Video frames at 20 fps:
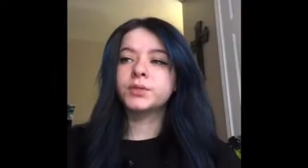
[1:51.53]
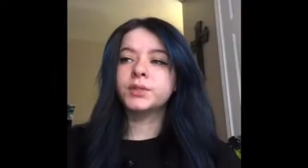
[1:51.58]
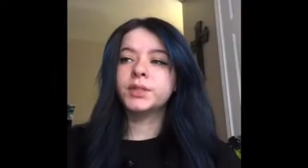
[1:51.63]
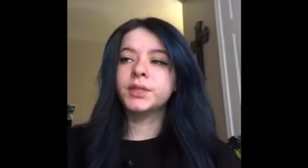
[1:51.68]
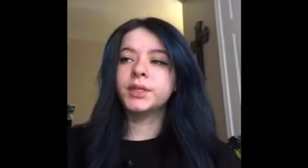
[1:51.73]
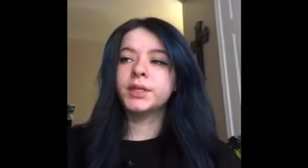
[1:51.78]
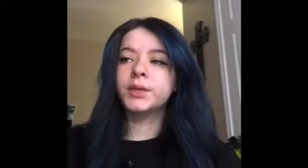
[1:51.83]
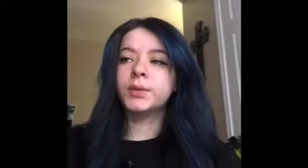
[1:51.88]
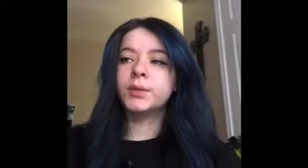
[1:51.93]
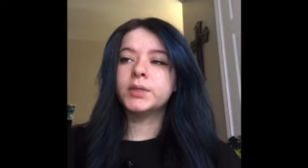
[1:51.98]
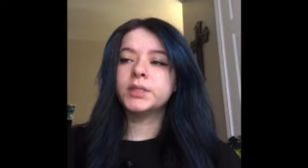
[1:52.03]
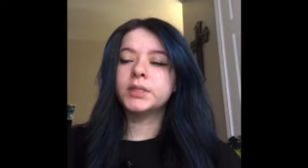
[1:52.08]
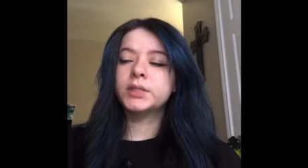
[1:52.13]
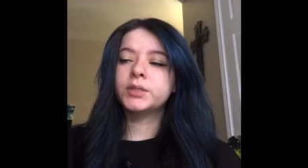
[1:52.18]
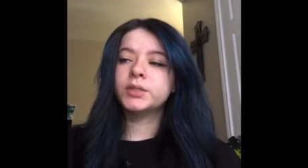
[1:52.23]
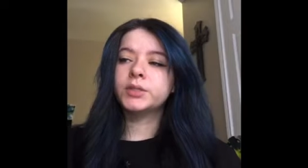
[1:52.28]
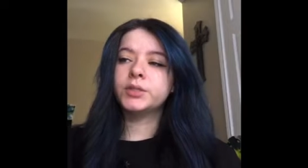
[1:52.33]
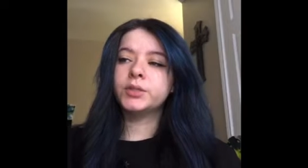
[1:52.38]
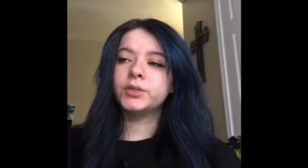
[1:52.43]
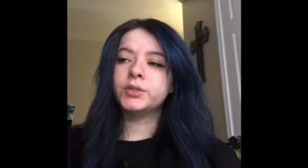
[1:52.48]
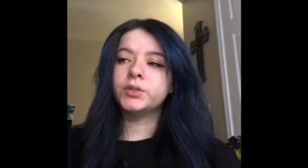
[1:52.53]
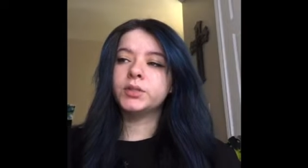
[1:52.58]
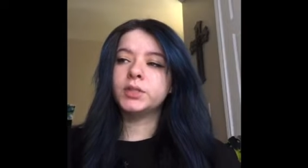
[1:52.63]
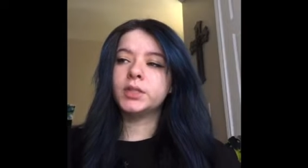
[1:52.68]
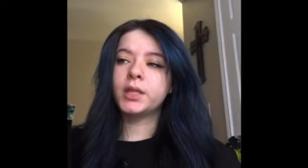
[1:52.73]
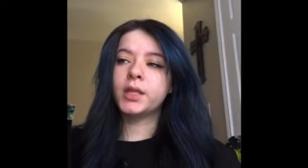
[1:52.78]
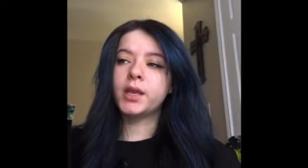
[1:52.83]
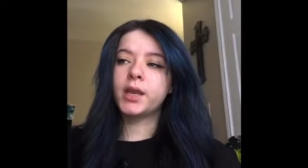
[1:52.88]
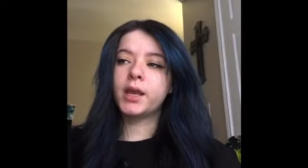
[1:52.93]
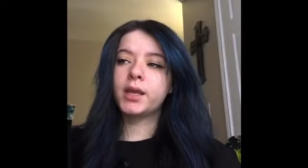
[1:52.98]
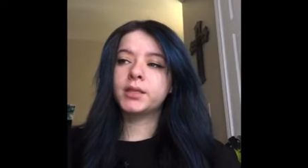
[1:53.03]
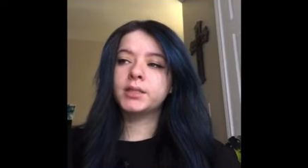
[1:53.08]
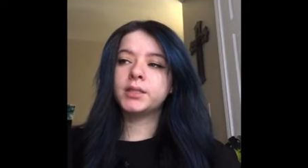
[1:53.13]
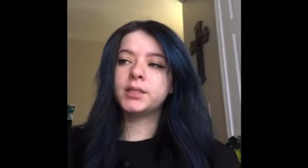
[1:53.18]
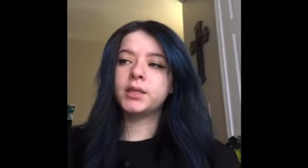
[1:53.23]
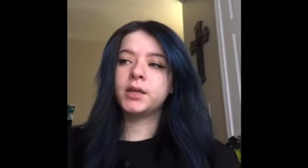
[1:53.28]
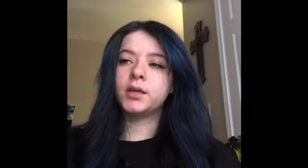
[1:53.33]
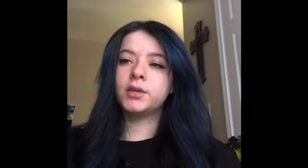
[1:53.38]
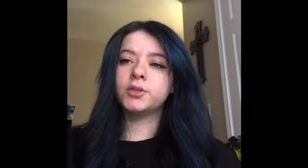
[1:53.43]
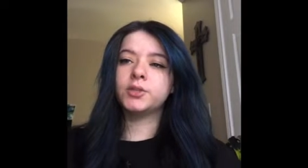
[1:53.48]
theory was introduced in the
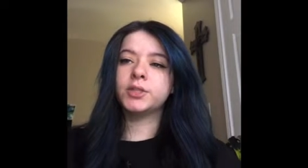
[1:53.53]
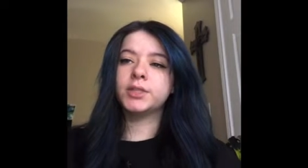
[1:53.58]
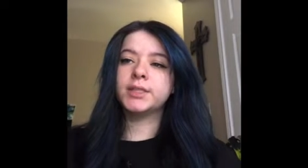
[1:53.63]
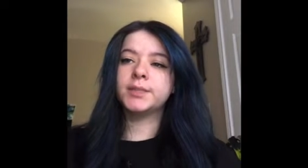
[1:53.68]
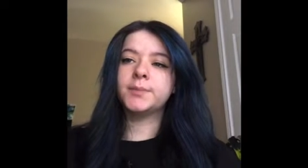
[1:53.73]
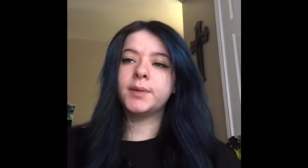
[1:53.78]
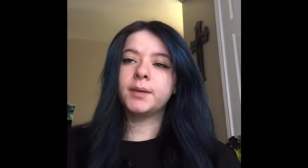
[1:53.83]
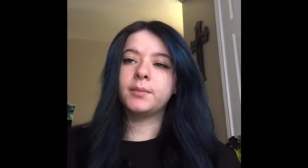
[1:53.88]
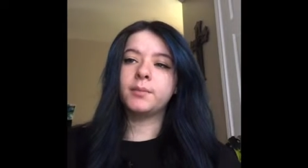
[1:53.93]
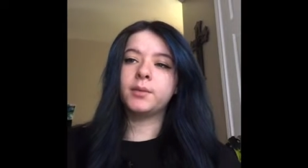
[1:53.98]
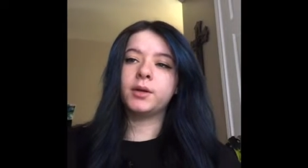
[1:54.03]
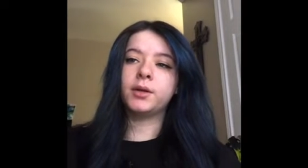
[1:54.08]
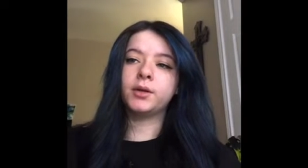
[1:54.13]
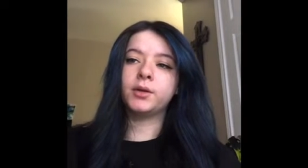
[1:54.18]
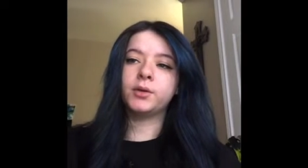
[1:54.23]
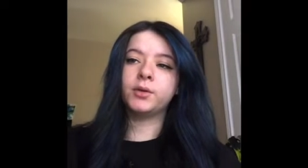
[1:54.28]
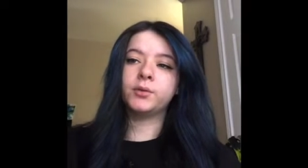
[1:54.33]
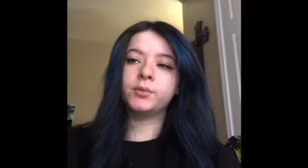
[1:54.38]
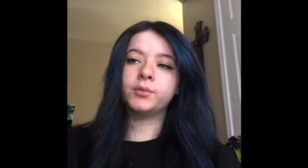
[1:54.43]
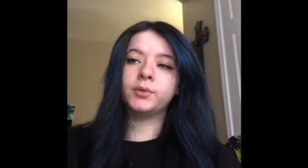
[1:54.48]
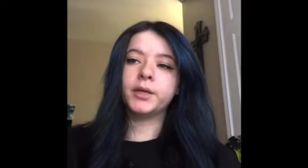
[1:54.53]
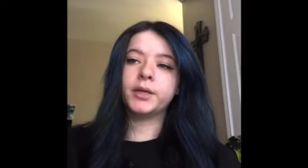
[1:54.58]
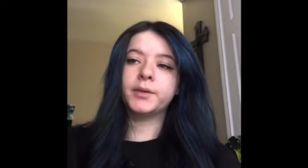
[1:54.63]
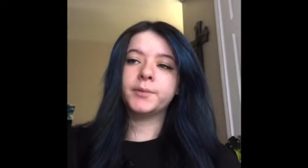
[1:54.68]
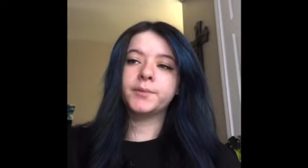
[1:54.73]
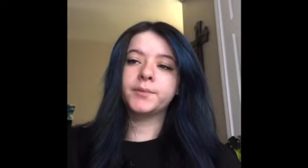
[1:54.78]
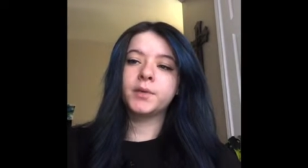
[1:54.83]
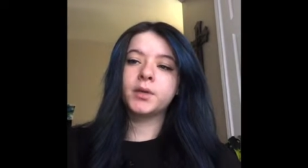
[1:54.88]
1900s by Mark Obry.